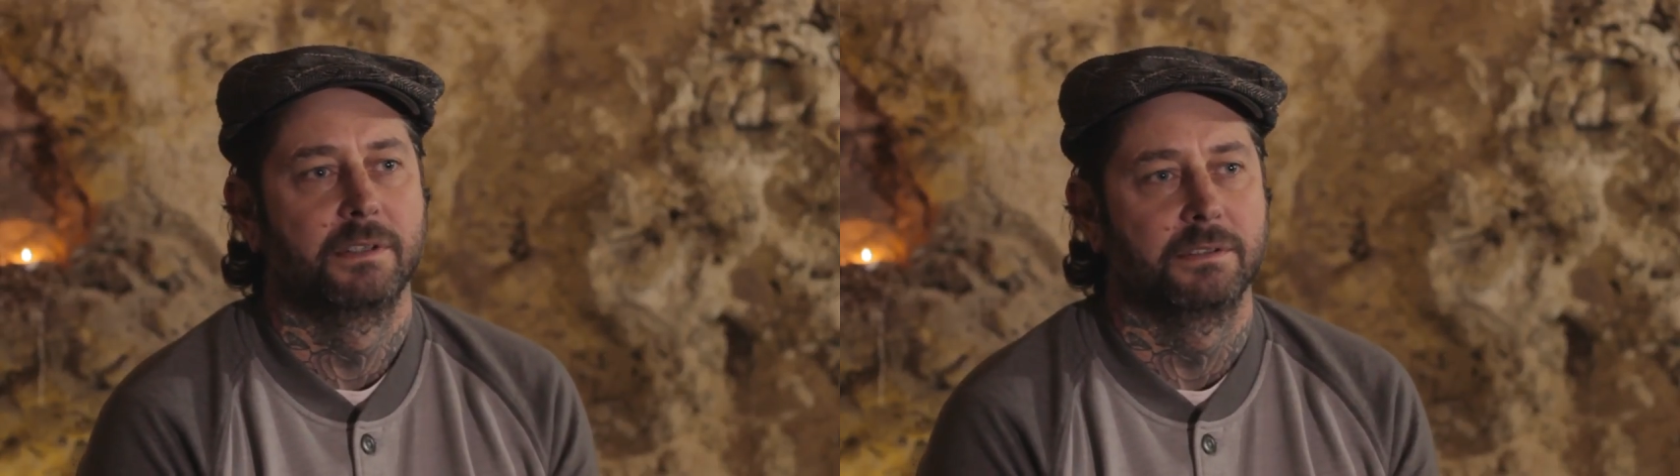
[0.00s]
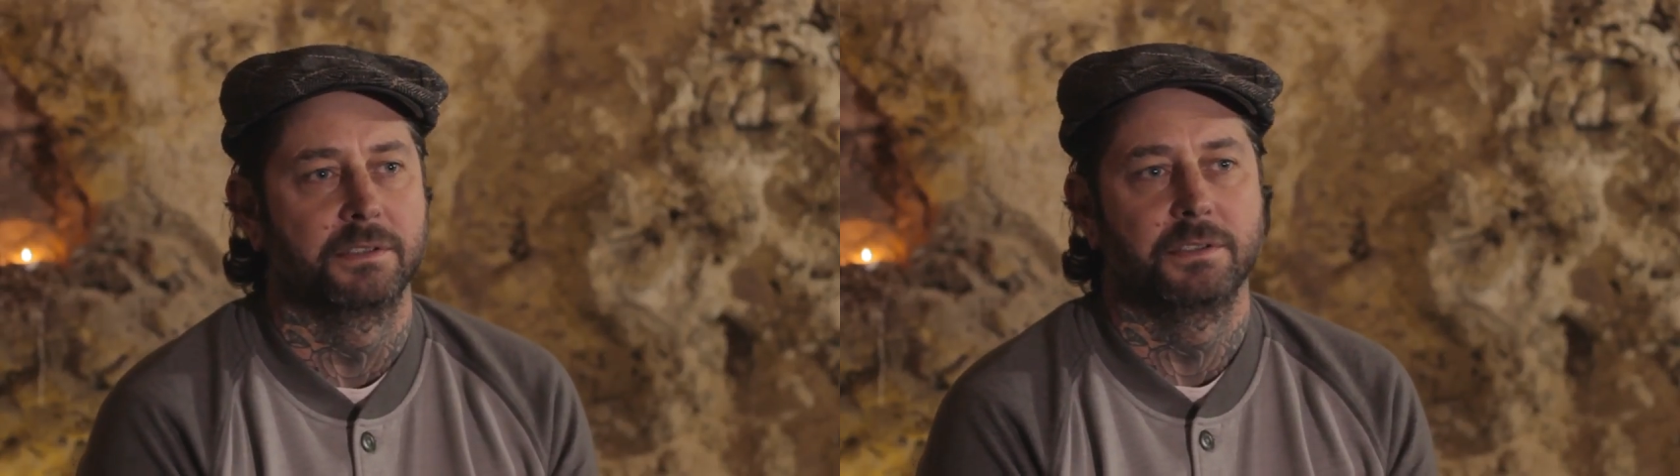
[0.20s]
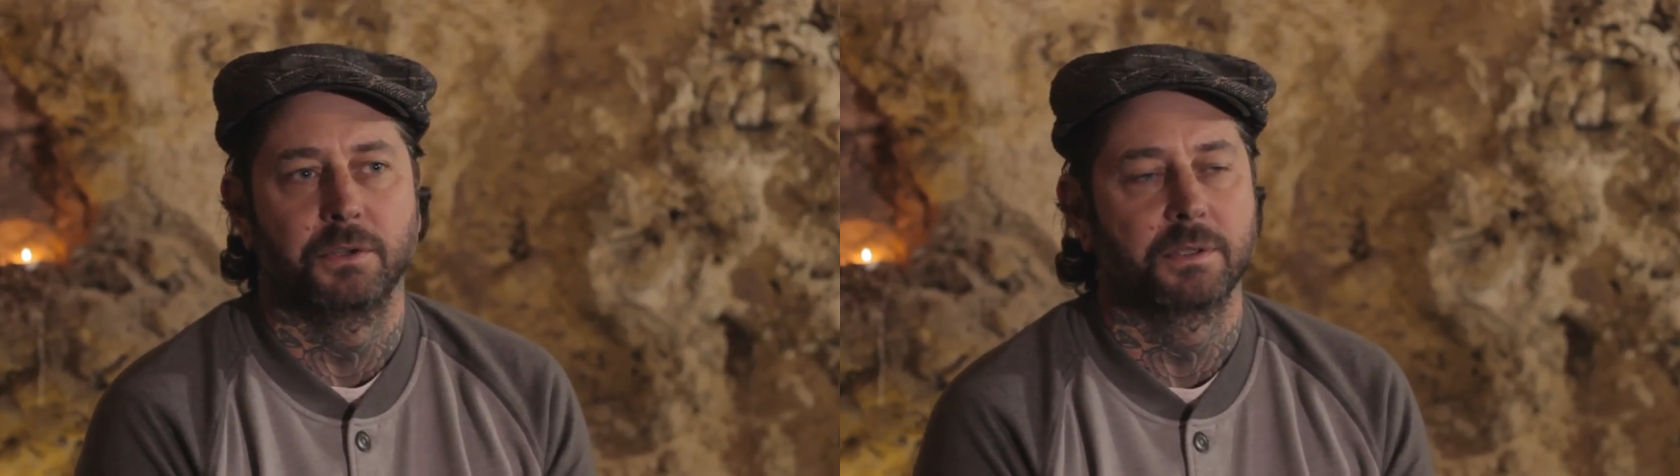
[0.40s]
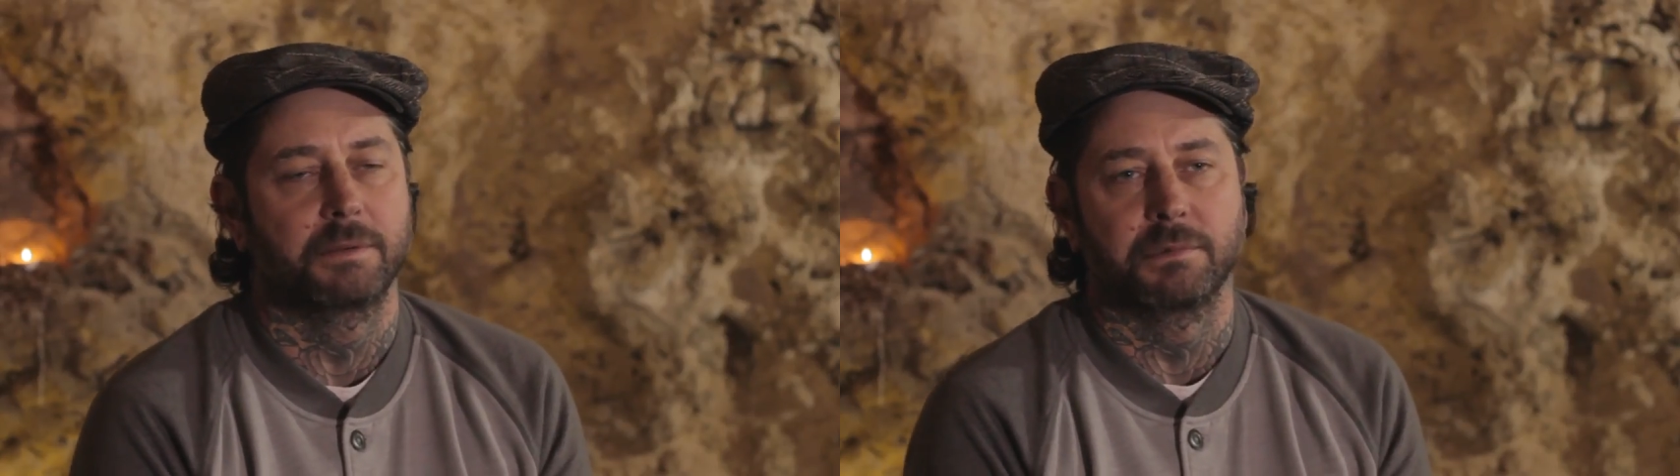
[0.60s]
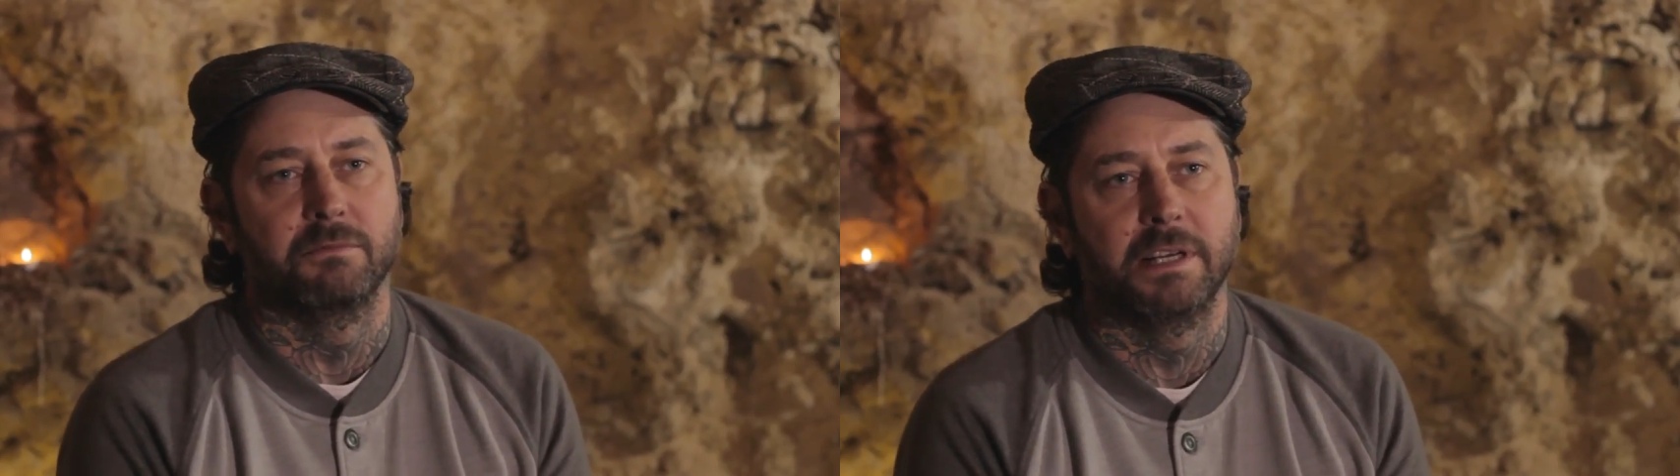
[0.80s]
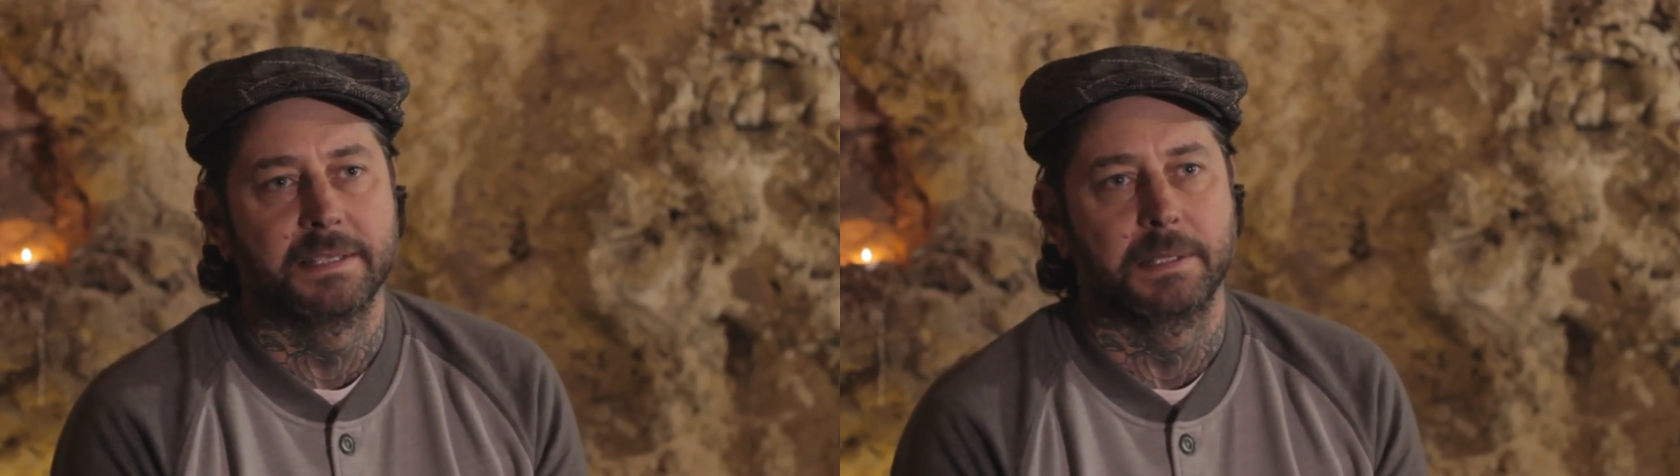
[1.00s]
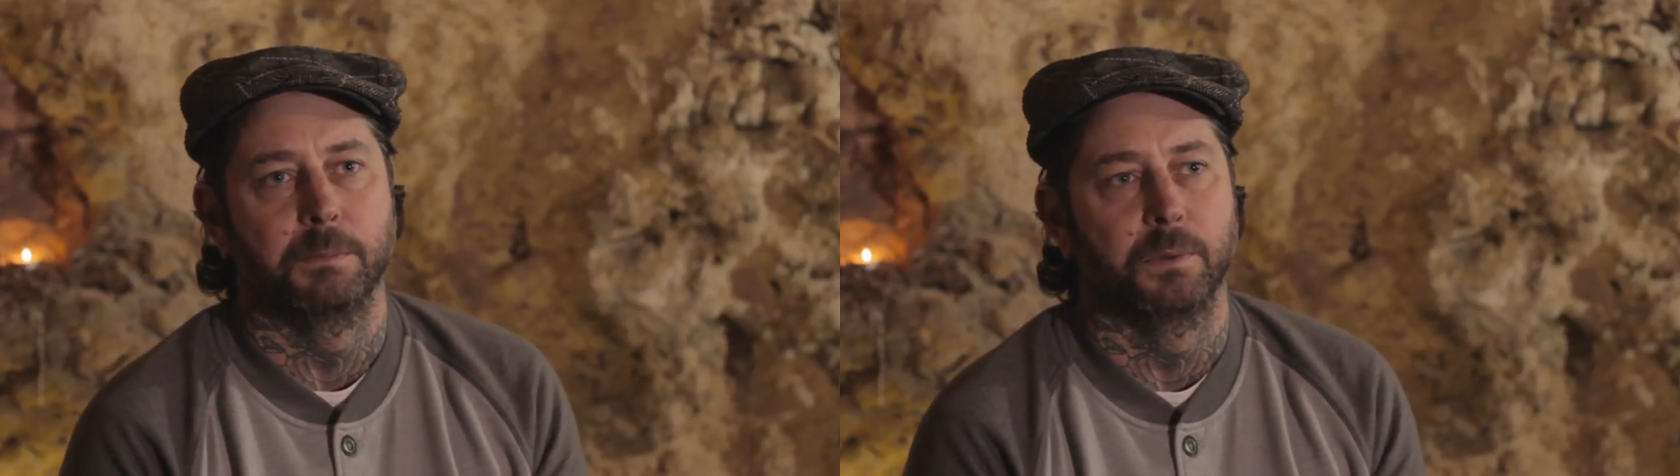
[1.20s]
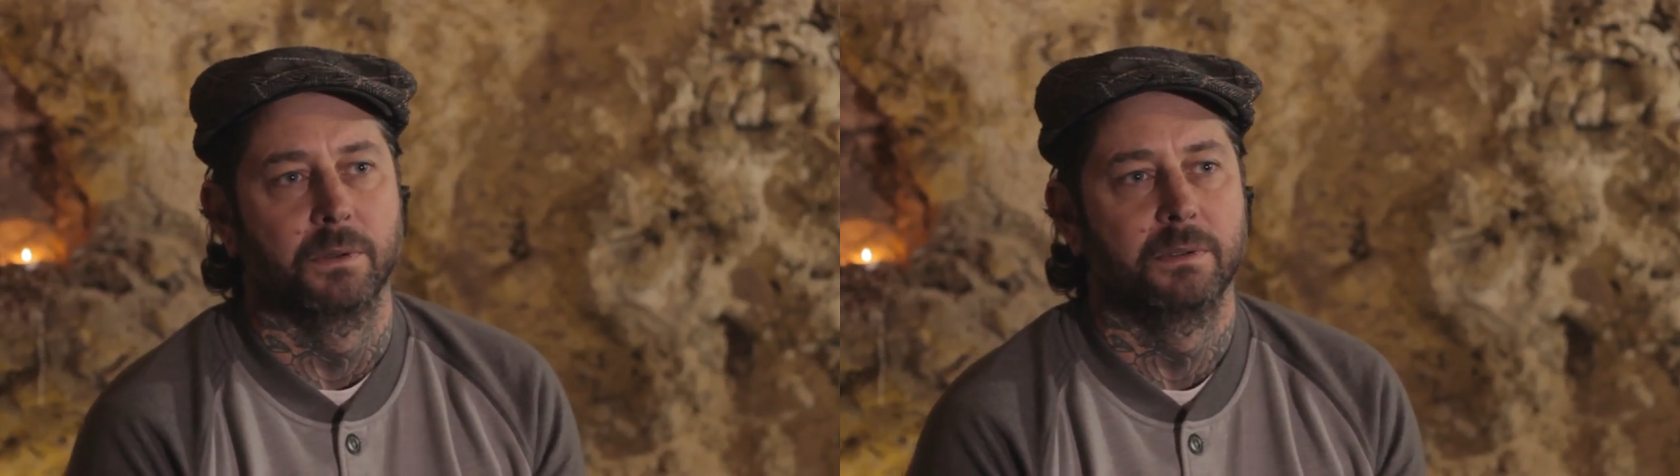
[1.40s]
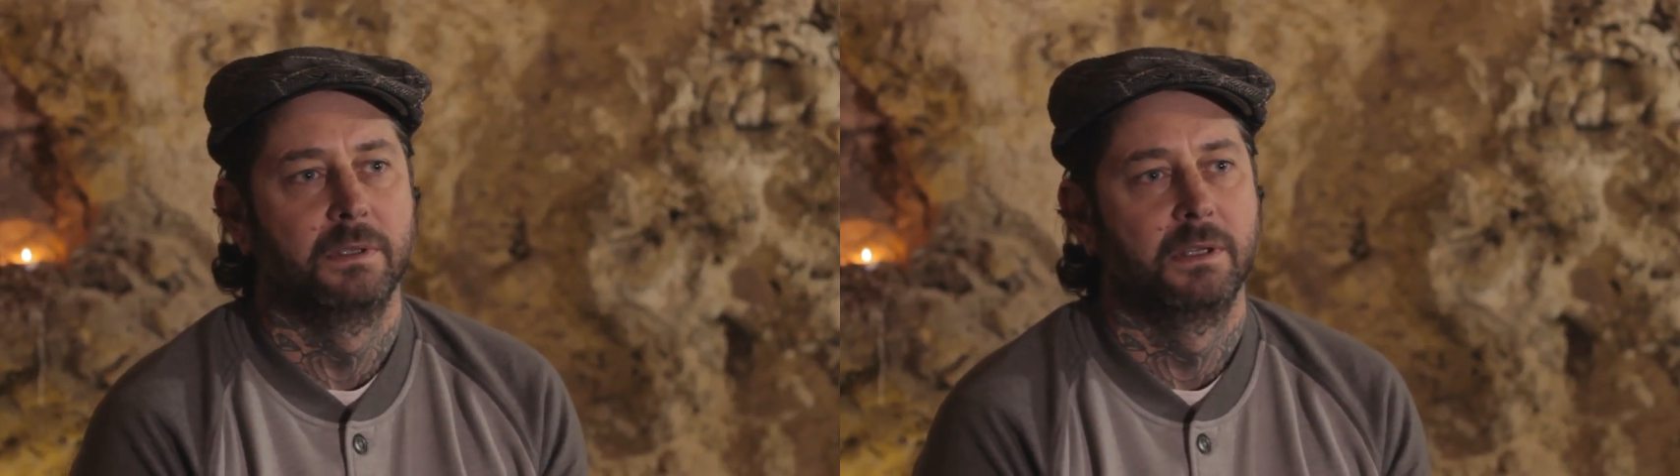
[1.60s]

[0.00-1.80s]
just to do something really simple